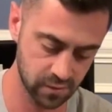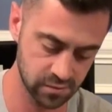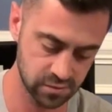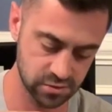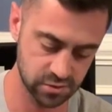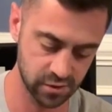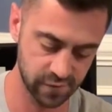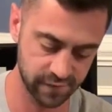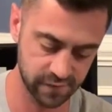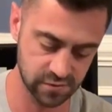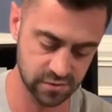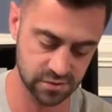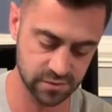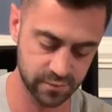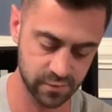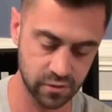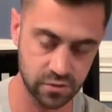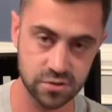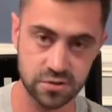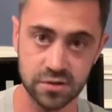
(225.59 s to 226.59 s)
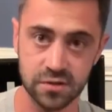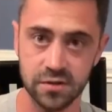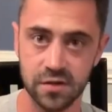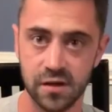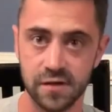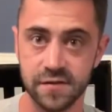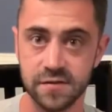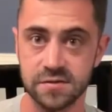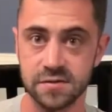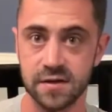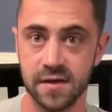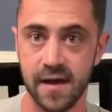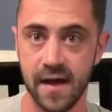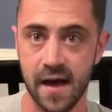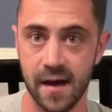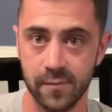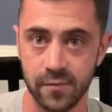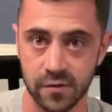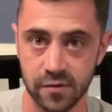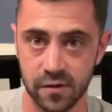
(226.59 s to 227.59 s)
So if you just push in, nothing's going to
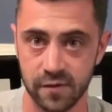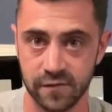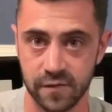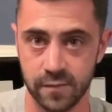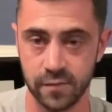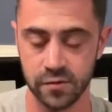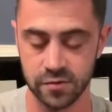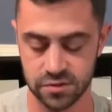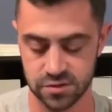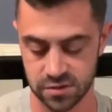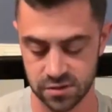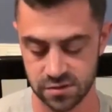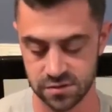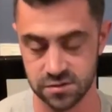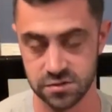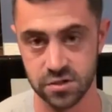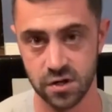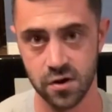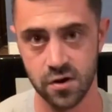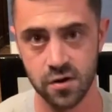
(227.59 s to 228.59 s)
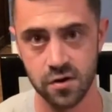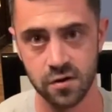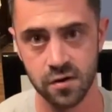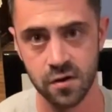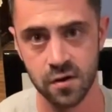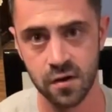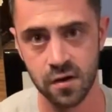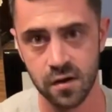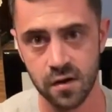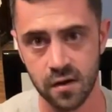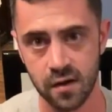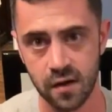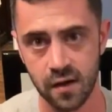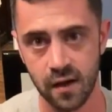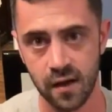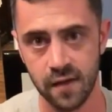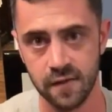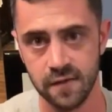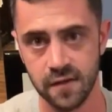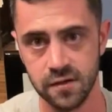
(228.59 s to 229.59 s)
happen. You have to push in and turn,
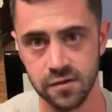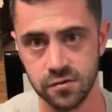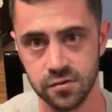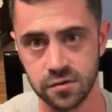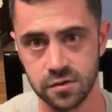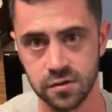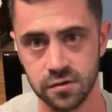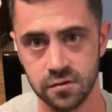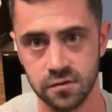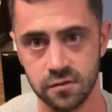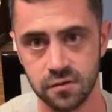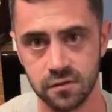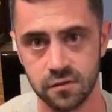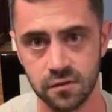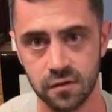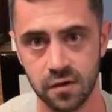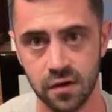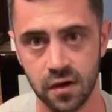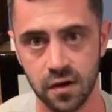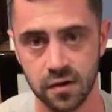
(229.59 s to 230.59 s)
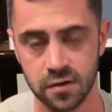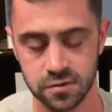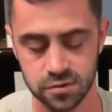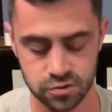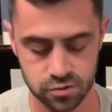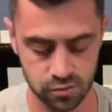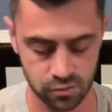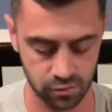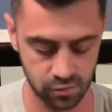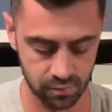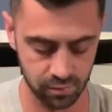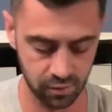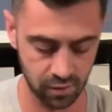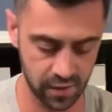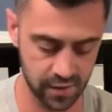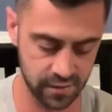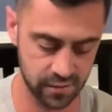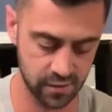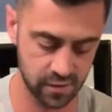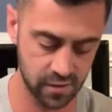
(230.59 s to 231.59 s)
and then you can control the
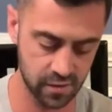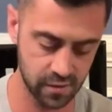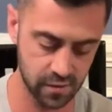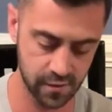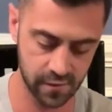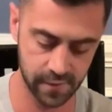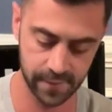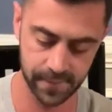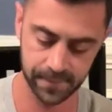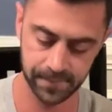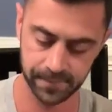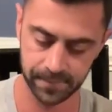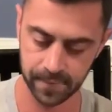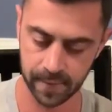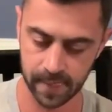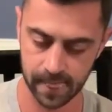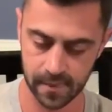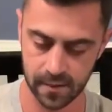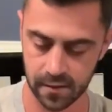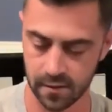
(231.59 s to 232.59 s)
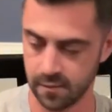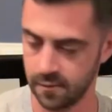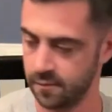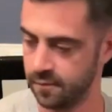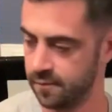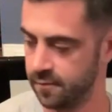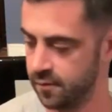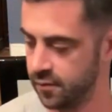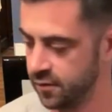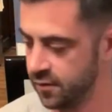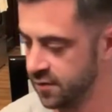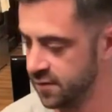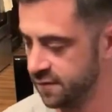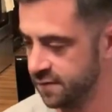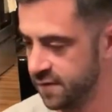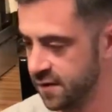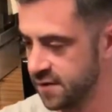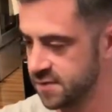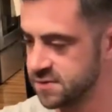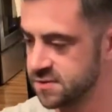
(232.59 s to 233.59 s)
blender. I believe
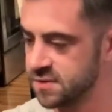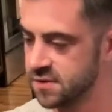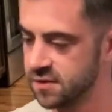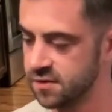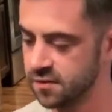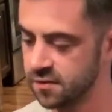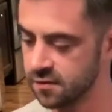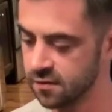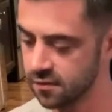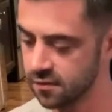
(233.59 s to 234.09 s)
that's it.